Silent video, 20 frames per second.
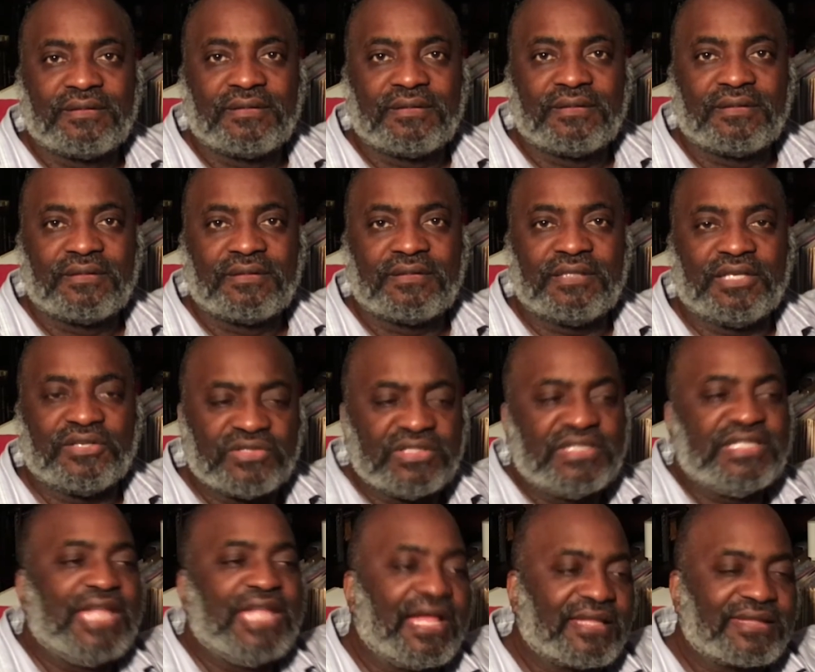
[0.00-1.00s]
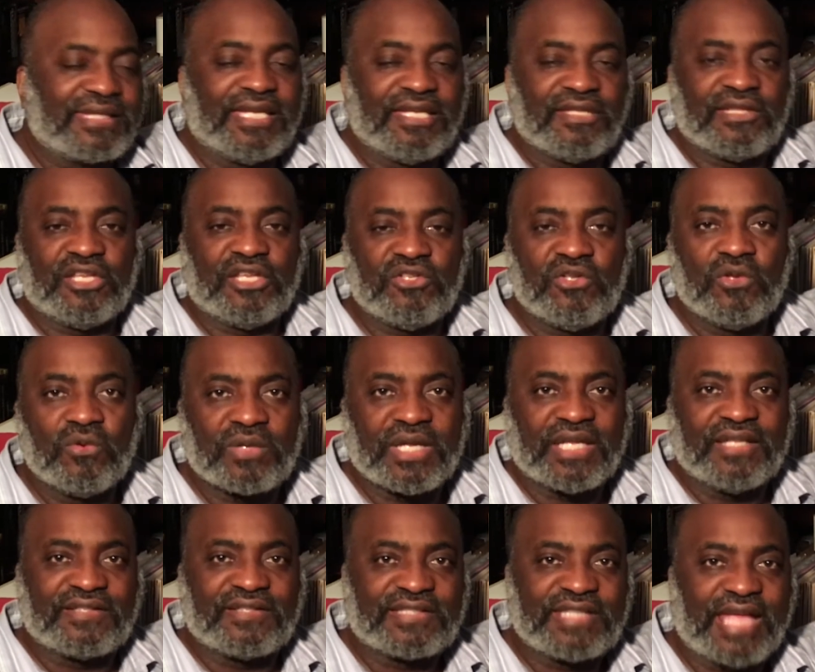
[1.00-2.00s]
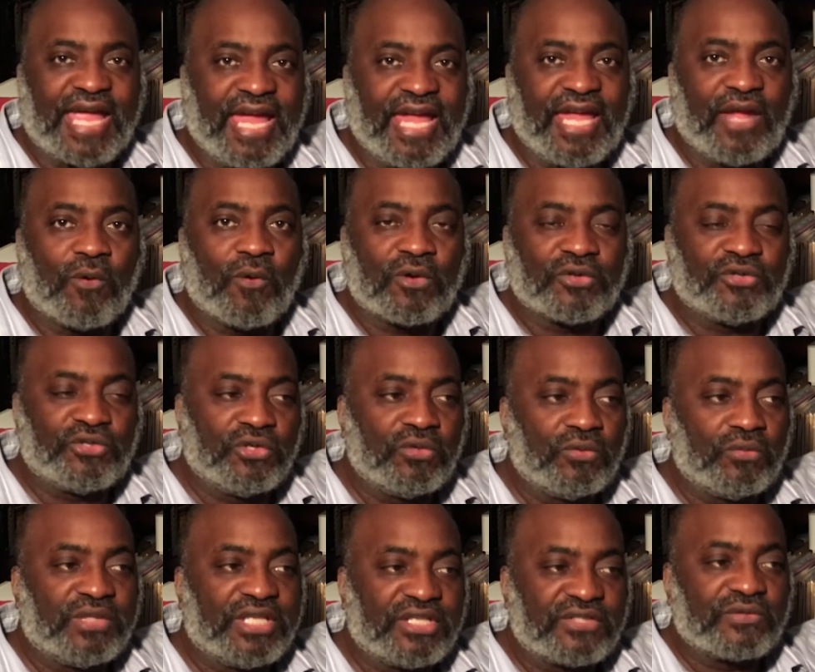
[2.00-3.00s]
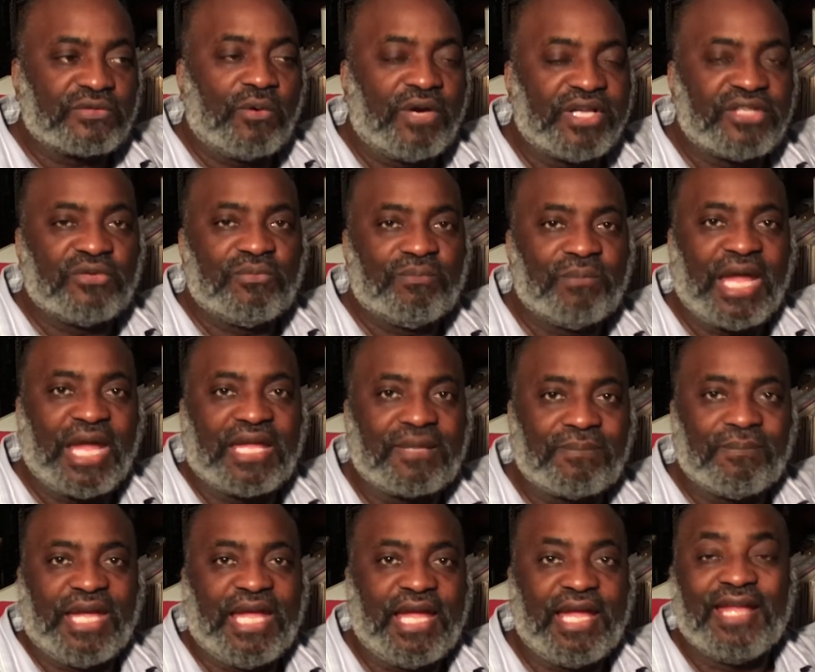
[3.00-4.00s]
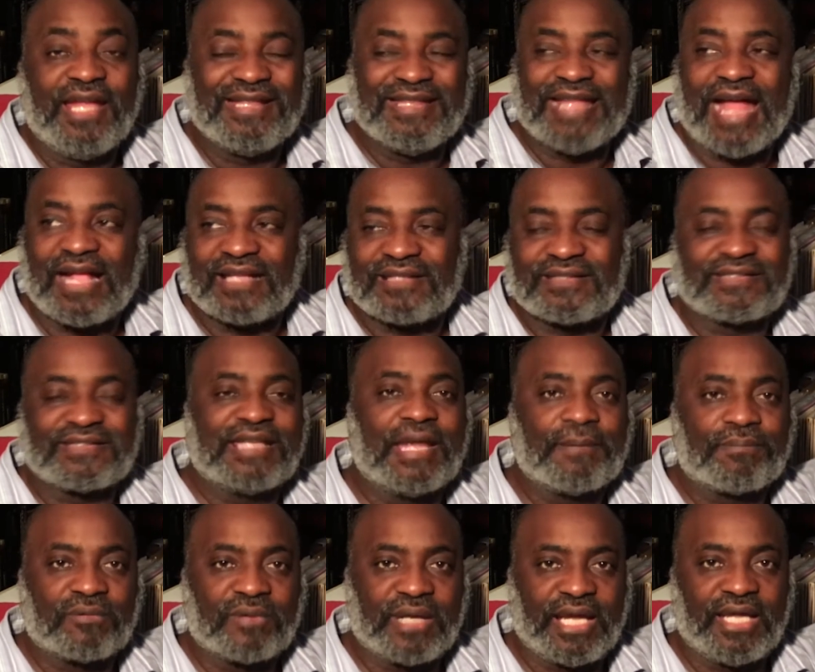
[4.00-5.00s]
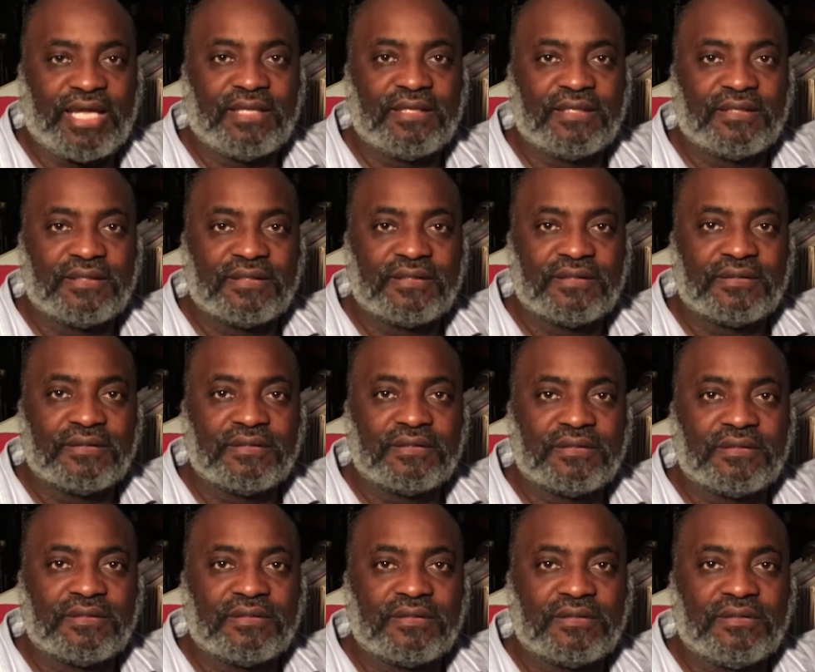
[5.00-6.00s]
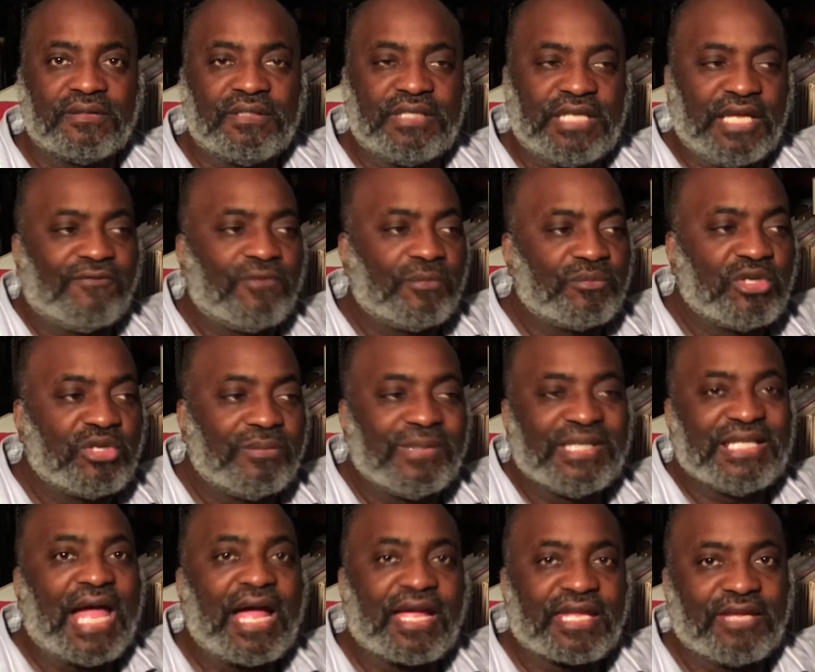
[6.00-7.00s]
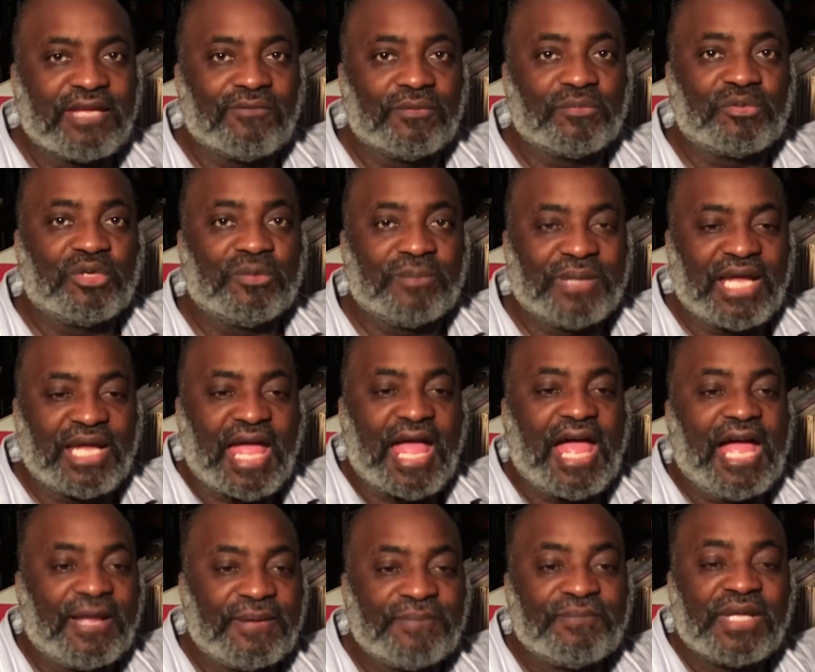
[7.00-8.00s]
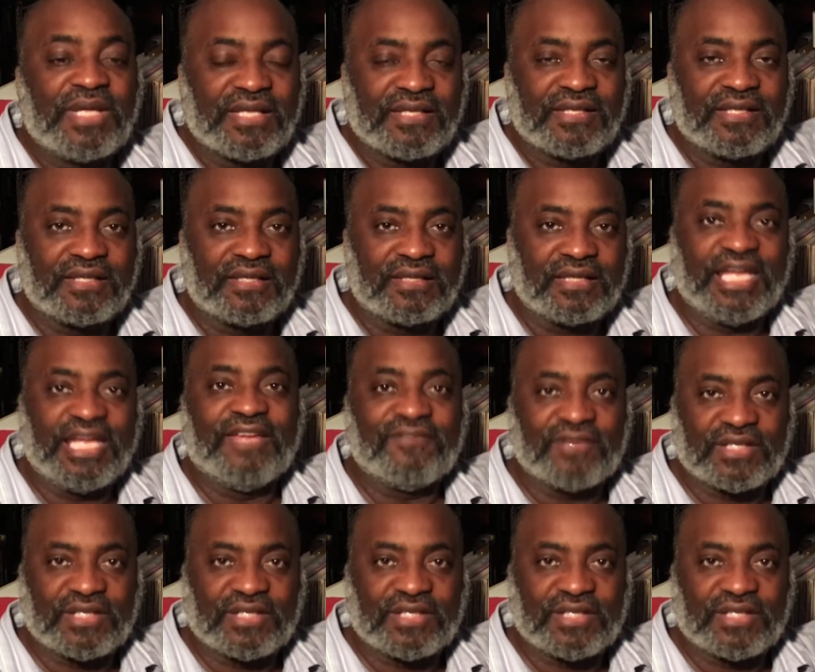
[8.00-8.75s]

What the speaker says: There's nothing that you can say or do that's going to make me not separate. Give them to me, not give them to me. I'm leaving.